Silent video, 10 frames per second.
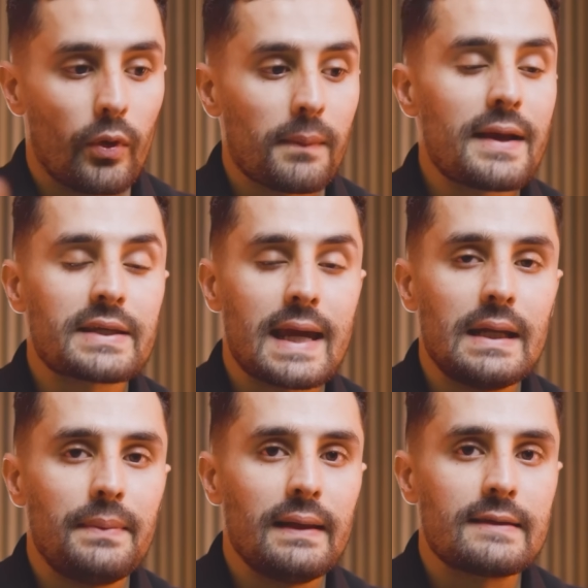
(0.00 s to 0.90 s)
What about
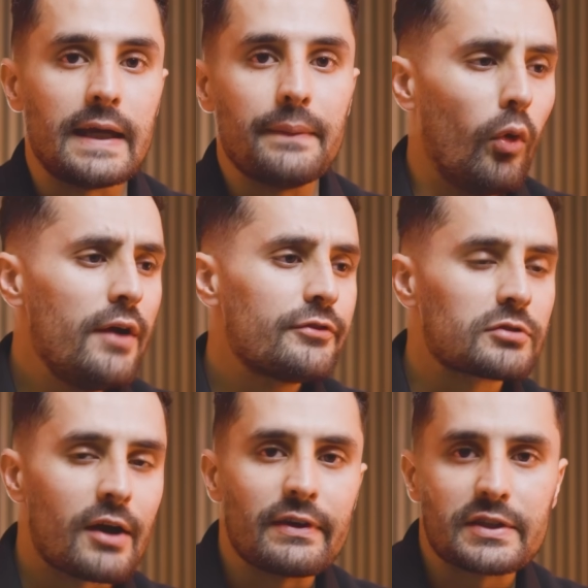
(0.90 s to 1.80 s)
scalability? What if
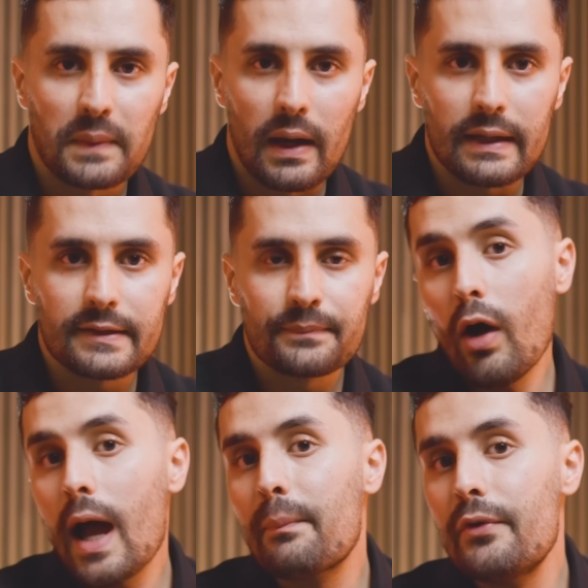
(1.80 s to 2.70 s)
traffic spikes?
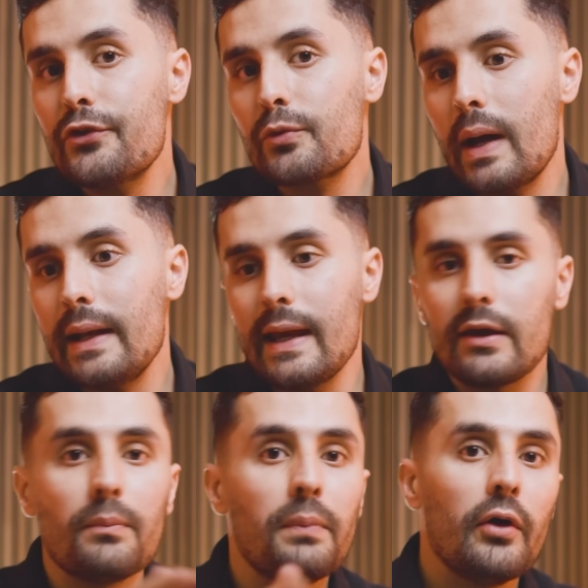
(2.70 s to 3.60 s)
What happens when a
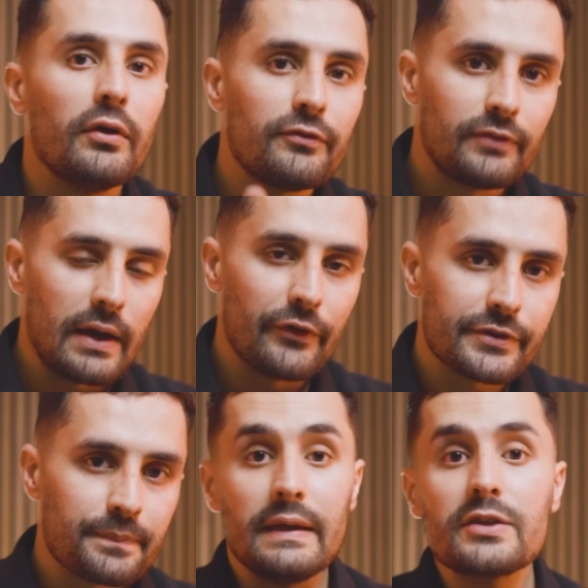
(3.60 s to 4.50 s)
component
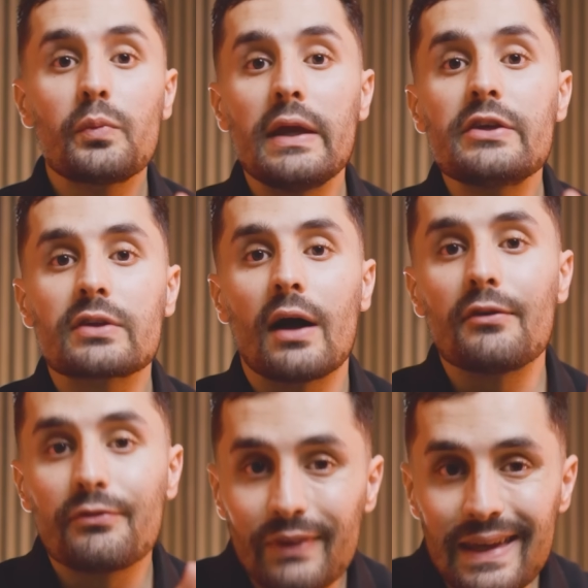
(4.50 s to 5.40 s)
fails? This is where you start
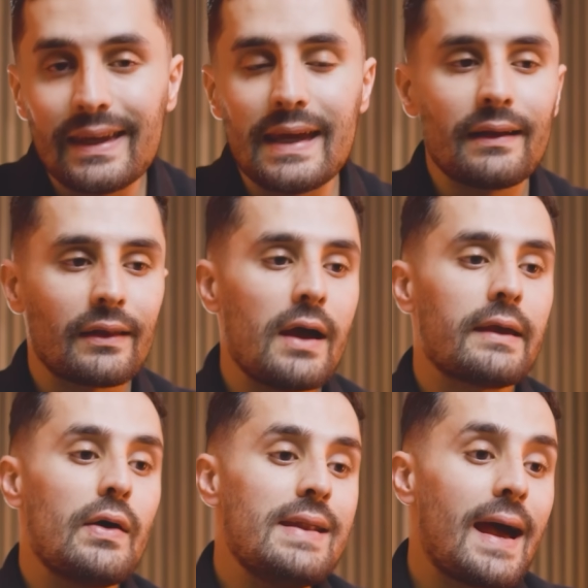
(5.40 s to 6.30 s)
thinking
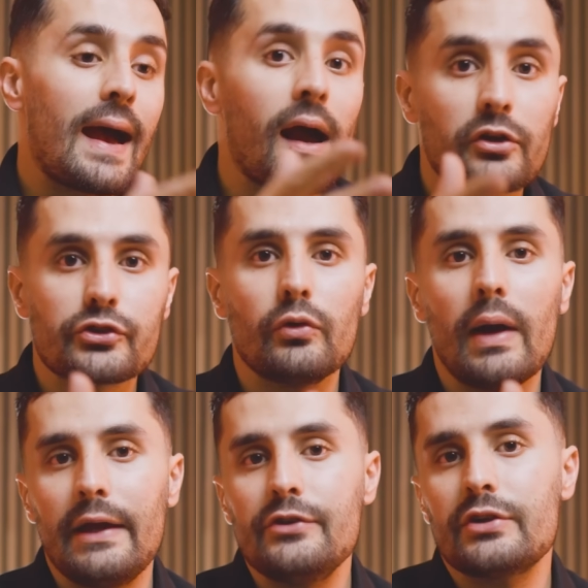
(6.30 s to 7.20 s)
like an actual
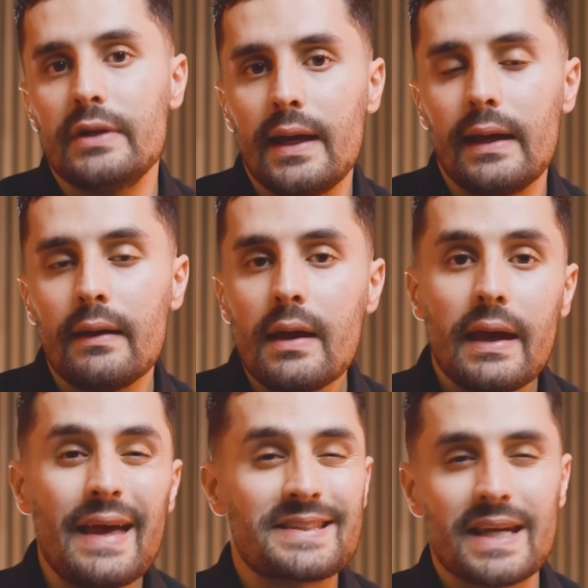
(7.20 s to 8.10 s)
engineer
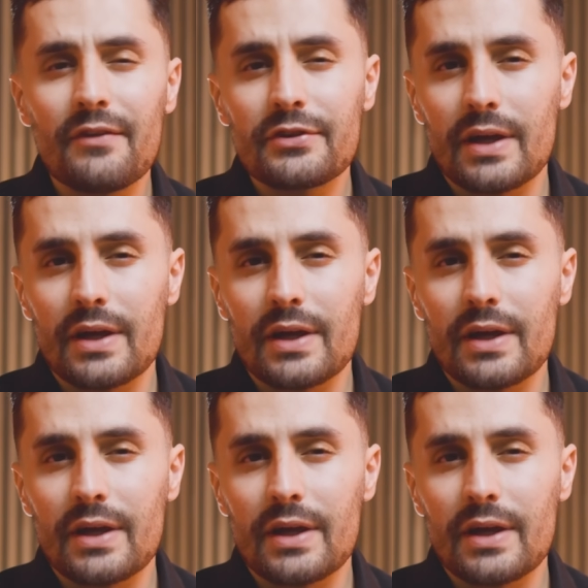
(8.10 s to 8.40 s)
instead of